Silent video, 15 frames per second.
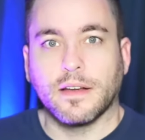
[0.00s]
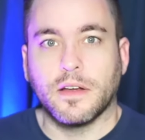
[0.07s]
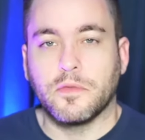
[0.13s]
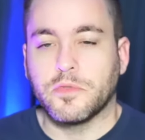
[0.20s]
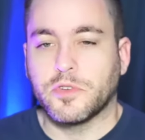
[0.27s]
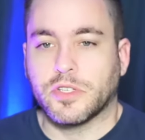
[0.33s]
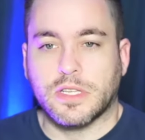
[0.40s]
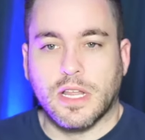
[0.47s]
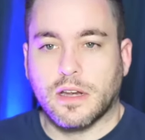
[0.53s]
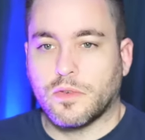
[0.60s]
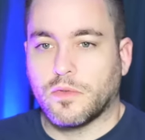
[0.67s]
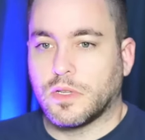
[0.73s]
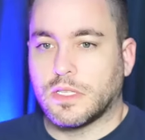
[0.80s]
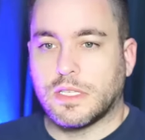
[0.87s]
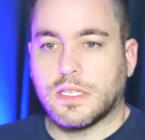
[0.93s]
and it was just at a
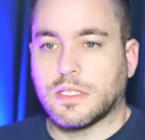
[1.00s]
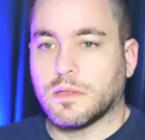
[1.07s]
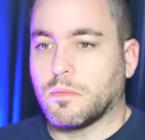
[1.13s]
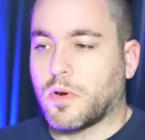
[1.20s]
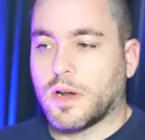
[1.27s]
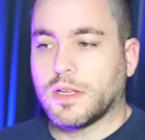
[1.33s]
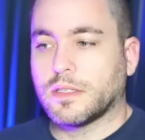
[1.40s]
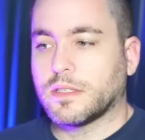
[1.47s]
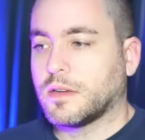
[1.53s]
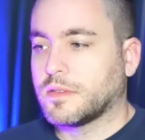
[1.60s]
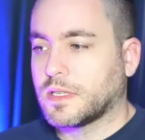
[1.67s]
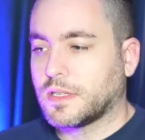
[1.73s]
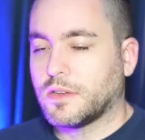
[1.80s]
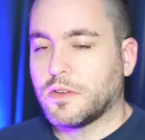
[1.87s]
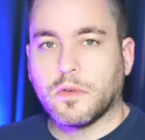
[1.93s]
really decent price. And I was
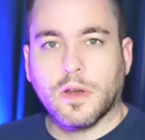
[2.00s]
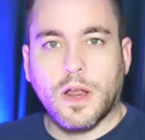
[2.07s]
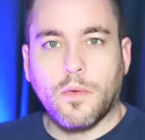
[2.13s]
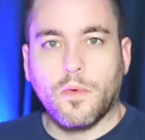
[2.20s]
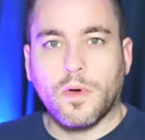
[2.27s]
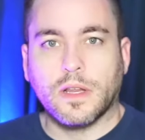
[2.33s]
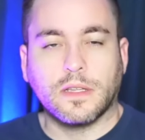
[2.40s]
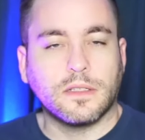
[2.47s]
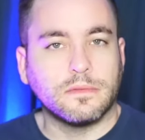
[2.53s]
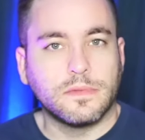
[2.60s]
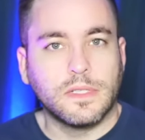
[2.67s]
like, you know what, I want to